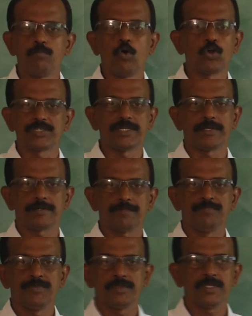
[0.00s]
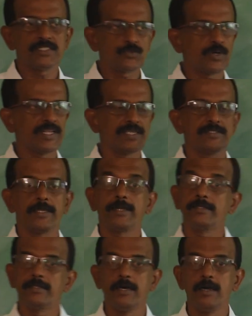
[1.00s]
mortar. That is what
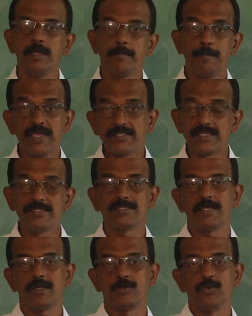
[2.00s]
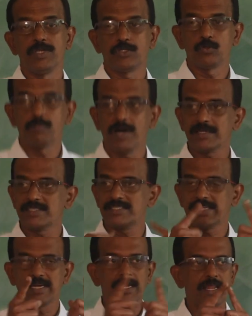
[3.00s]
exactly the masons are doing to mark the
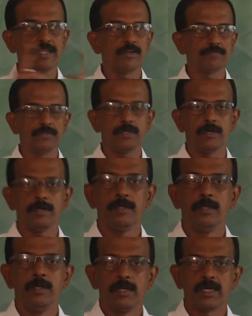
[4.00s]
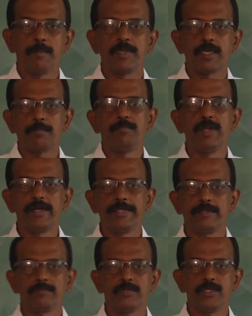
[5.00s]
center line of the coming up
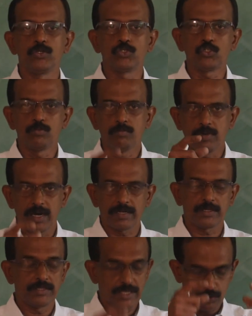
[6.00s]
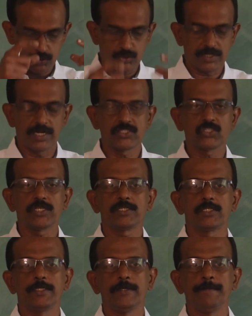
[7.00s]
building. They used to
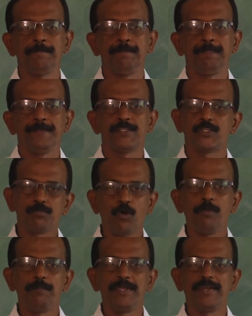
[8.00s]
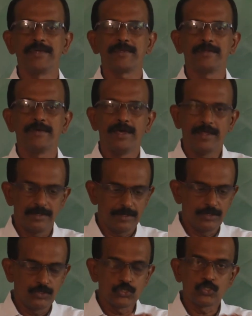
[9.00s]
construct a small pillar and
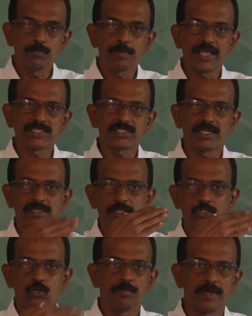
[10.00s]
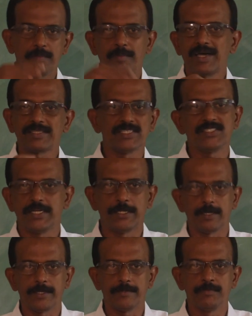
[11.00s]
used to plaster at the top and mark the center
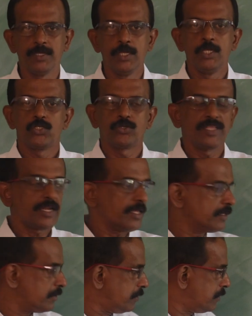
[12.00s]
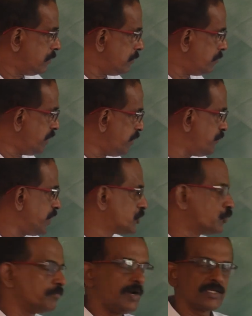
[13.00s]
line. So, there are many ways
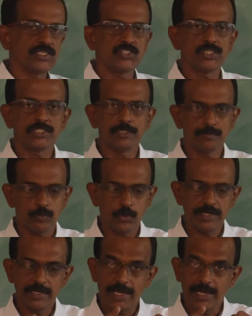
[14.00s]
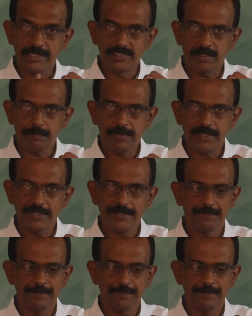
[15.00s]
to mark the station point, either peg,